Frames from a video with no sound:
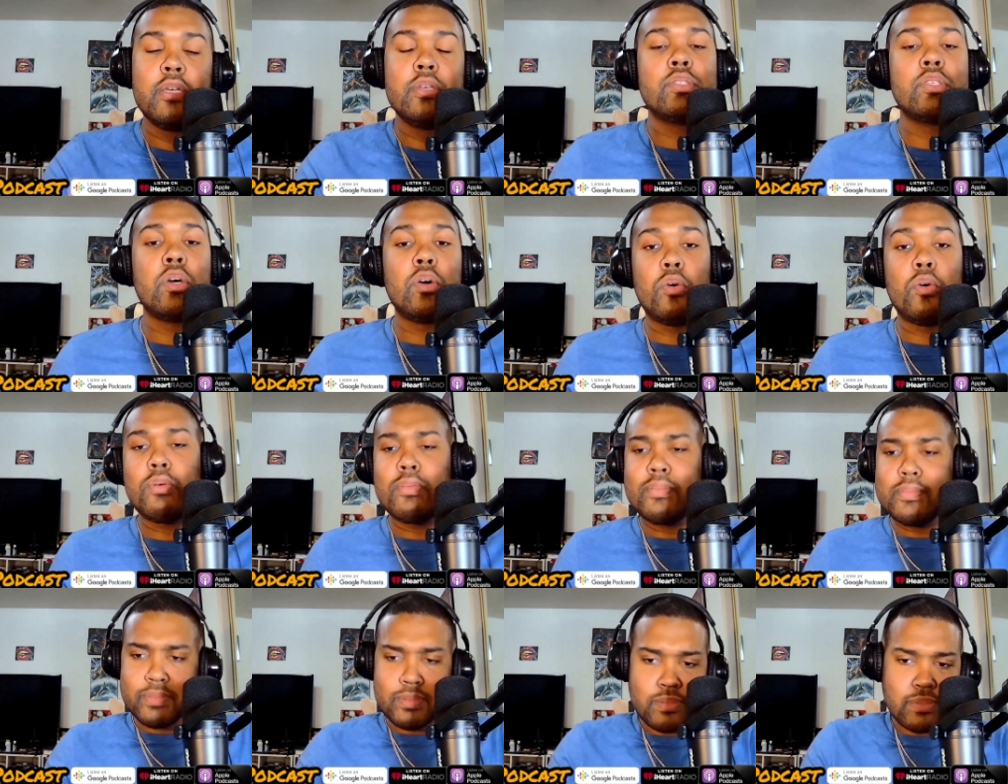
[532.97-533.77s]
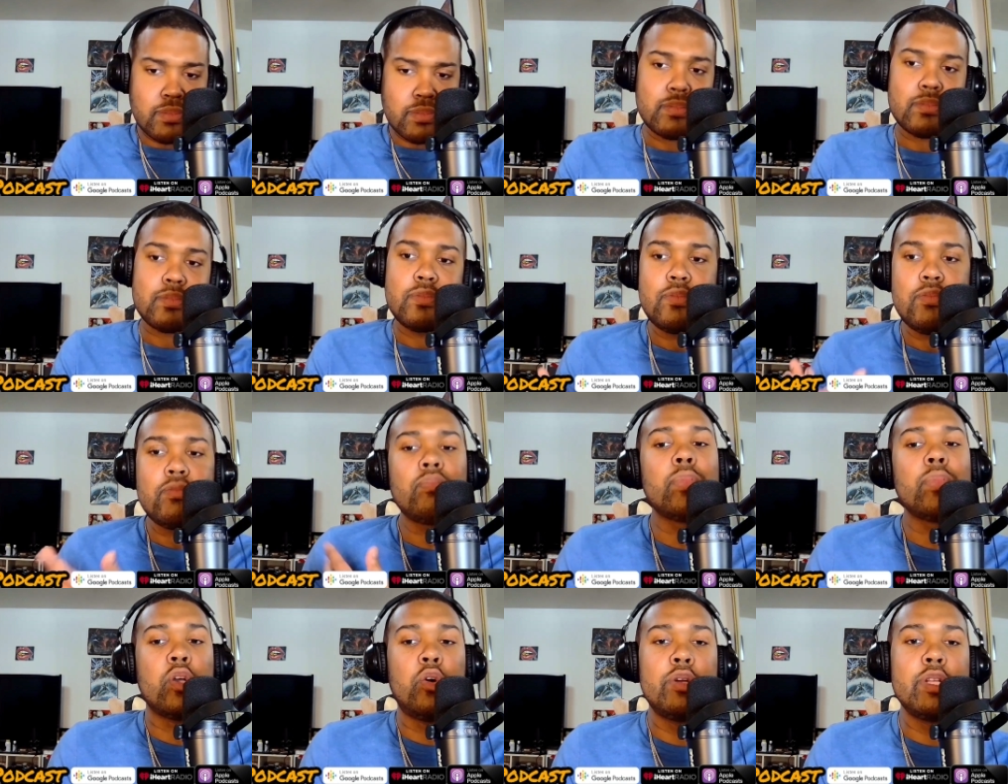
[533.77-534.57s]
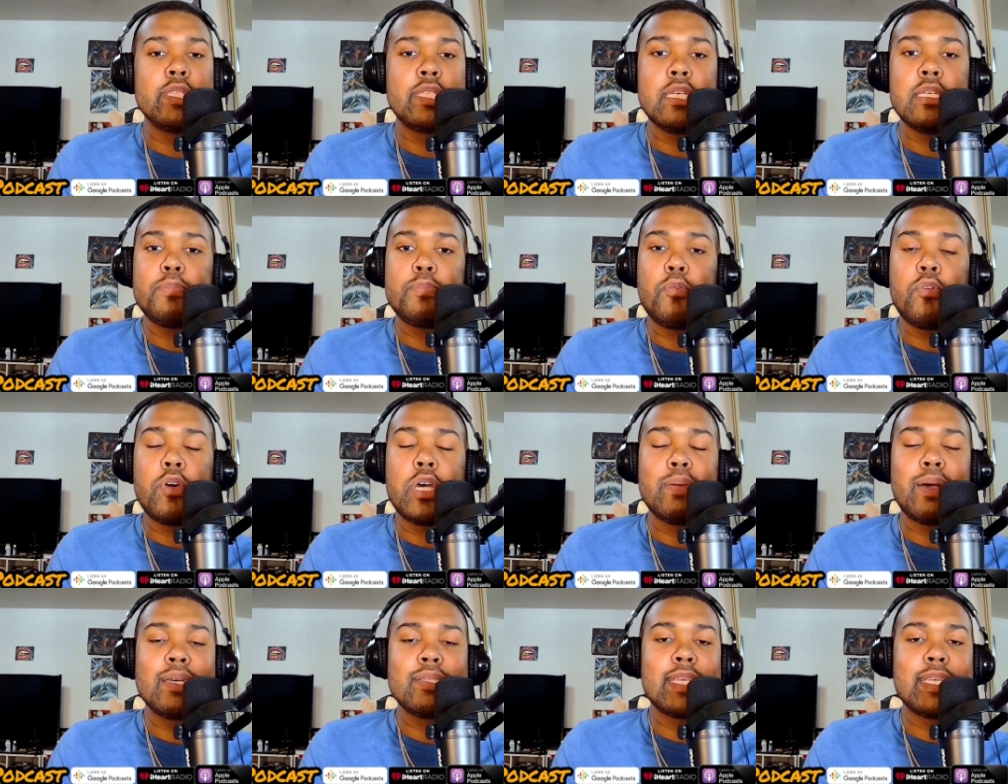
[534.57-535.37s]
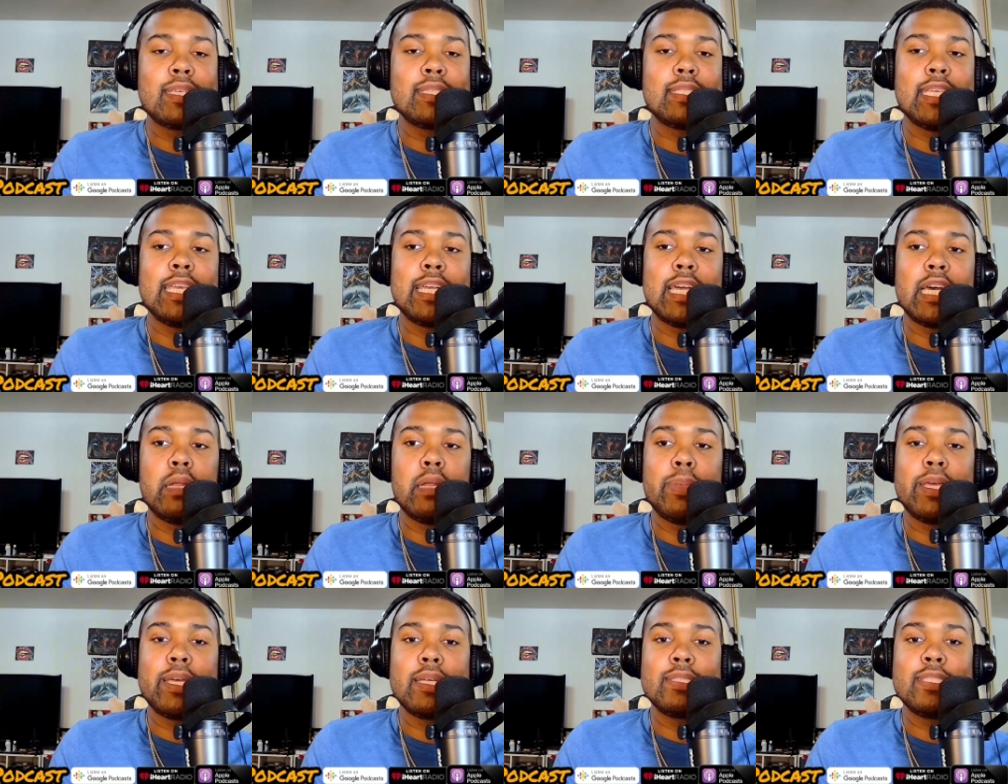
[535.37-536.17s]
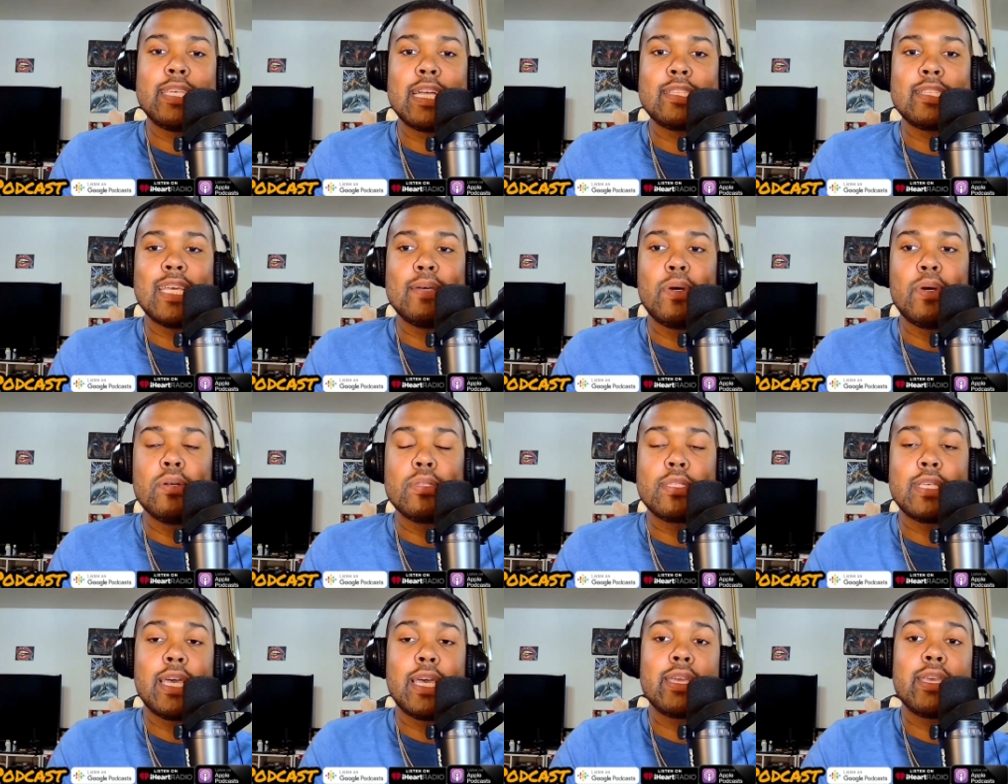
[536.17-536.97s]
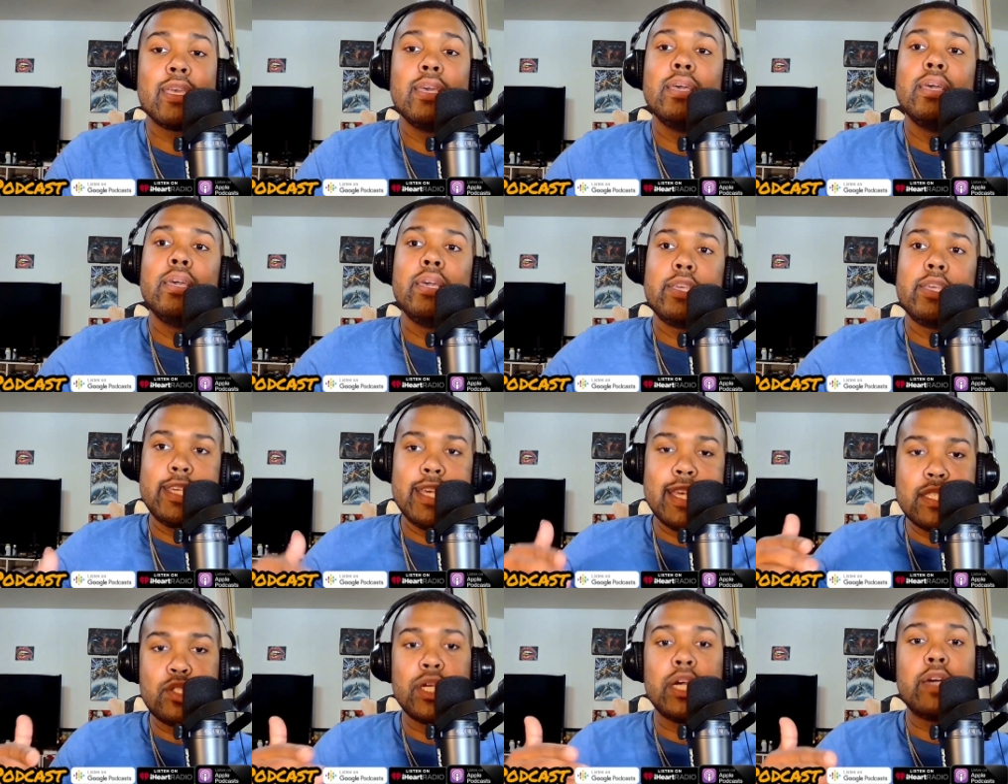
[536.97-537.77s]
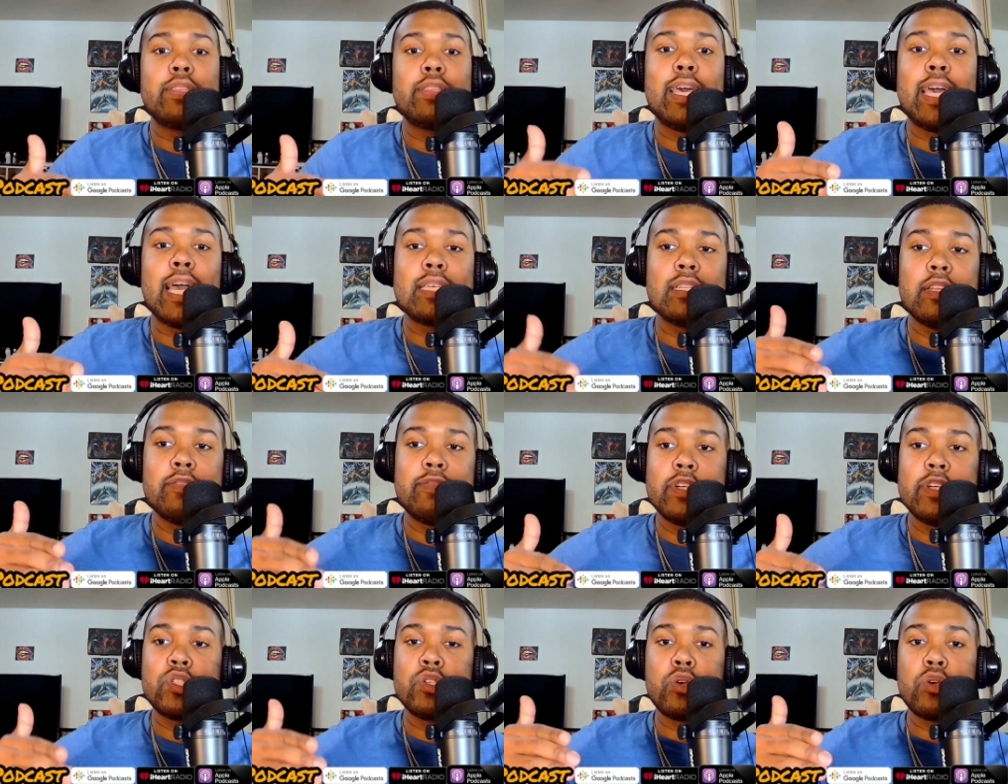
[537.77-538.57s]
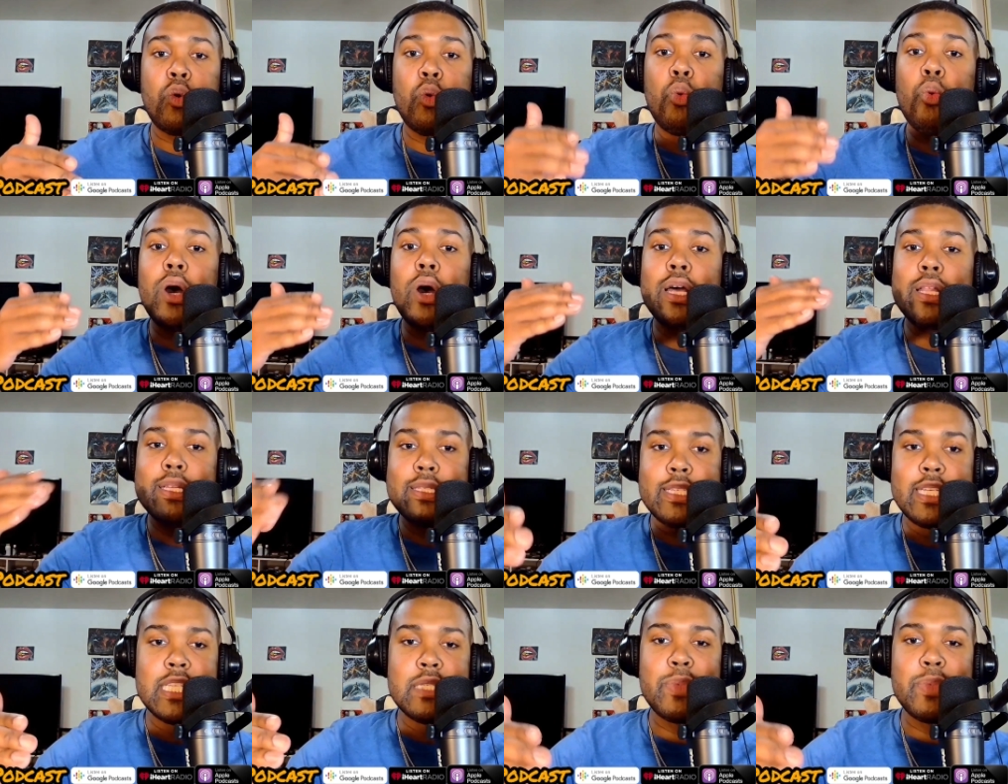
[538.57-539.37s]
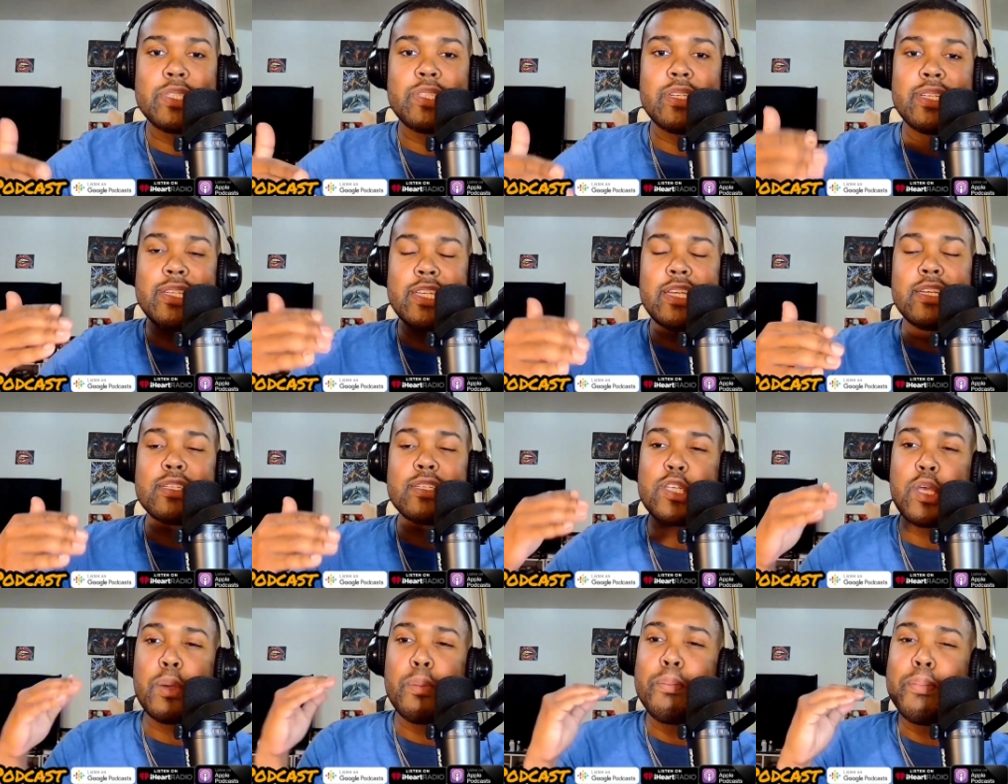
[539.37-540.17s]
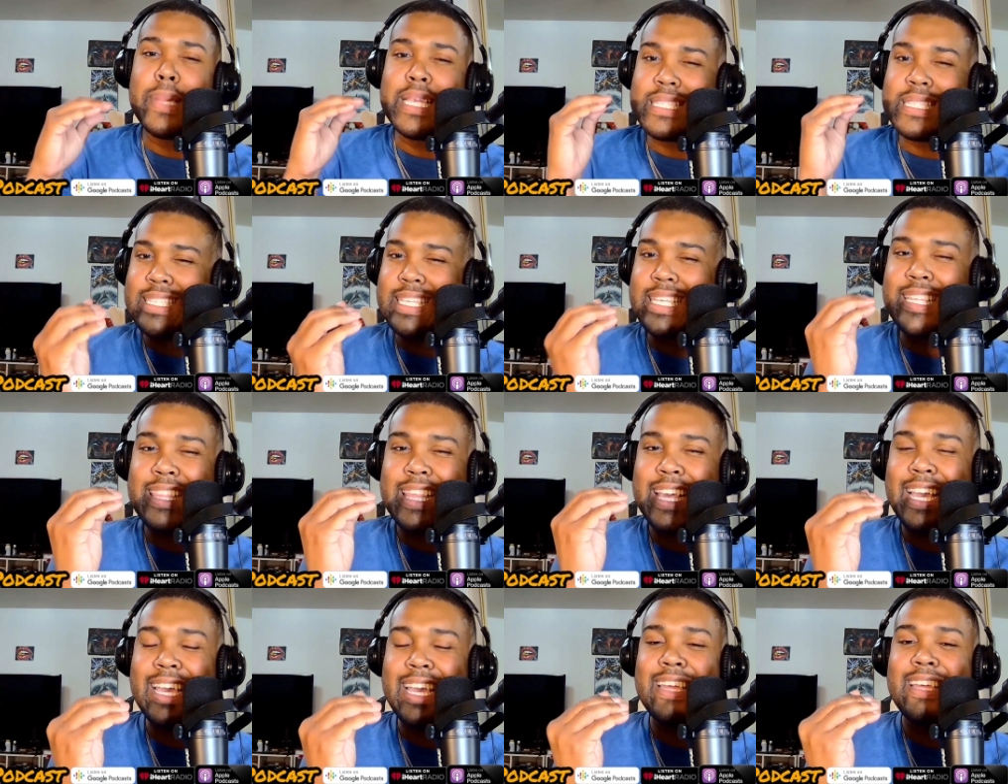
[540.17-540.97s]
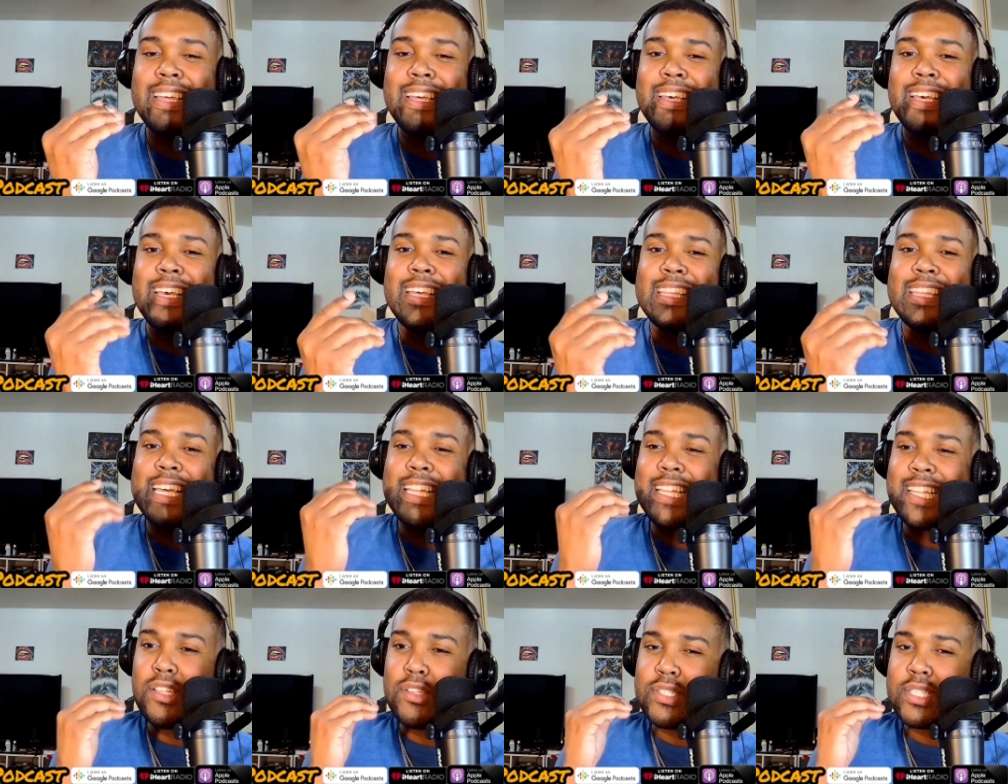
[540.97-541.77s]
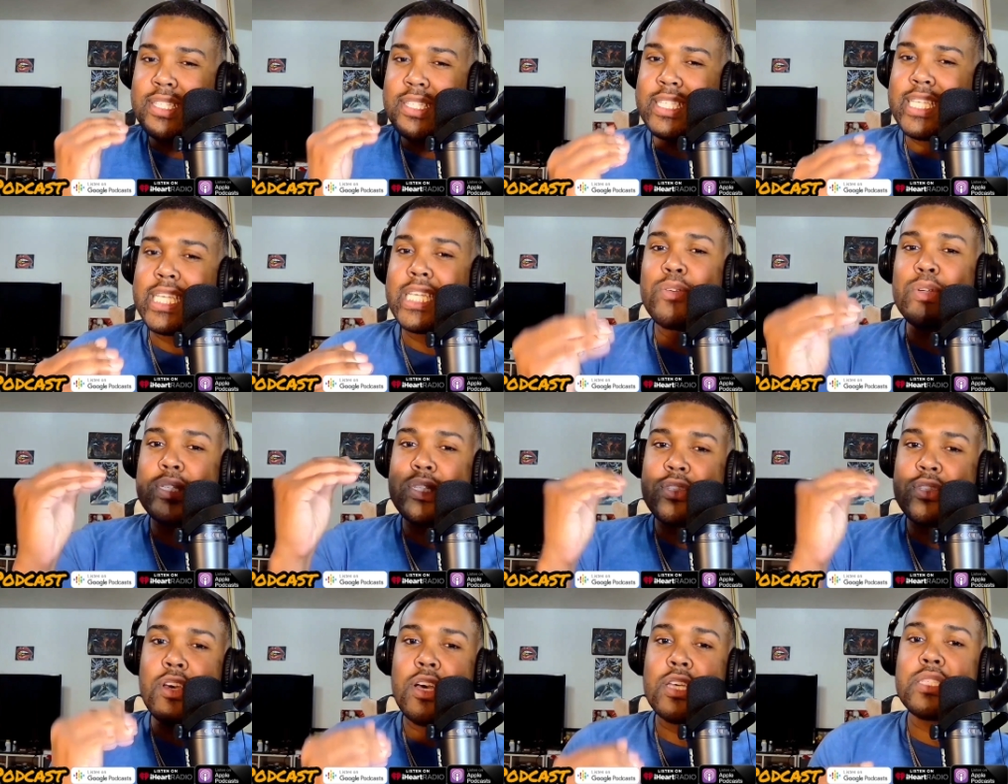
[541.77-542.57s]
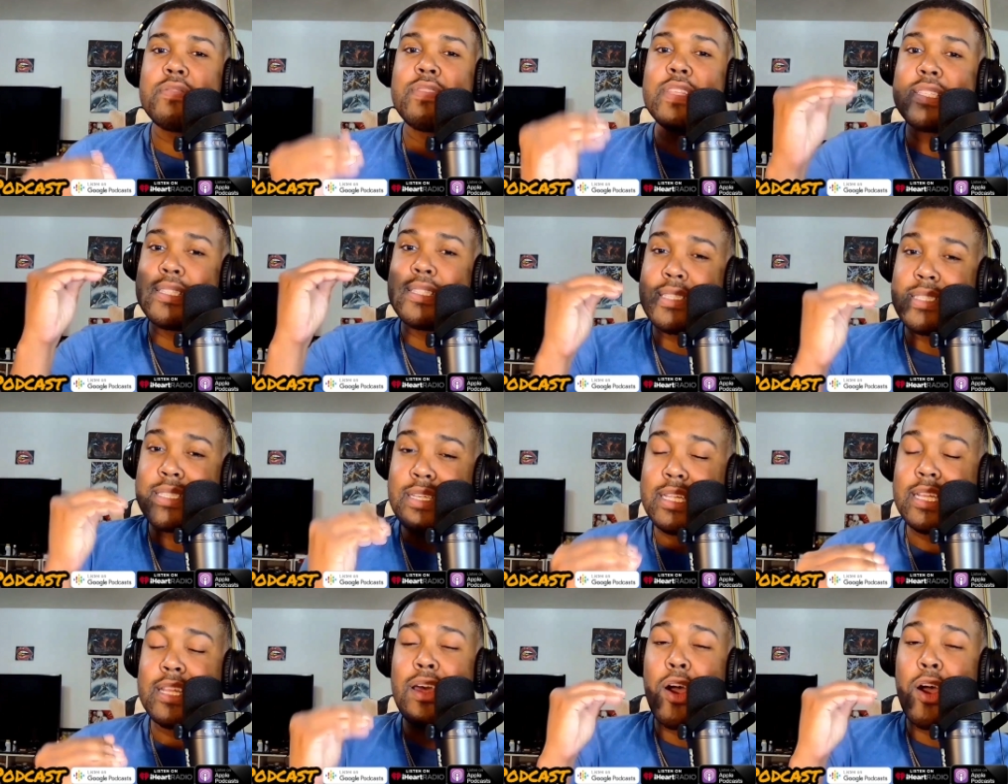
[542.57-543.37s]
So on the Tim's point about 16 kind of being a tech demo, it's like, yes, you have the action adventure qualities, but you, you're missing that that little secret sauce of this is still an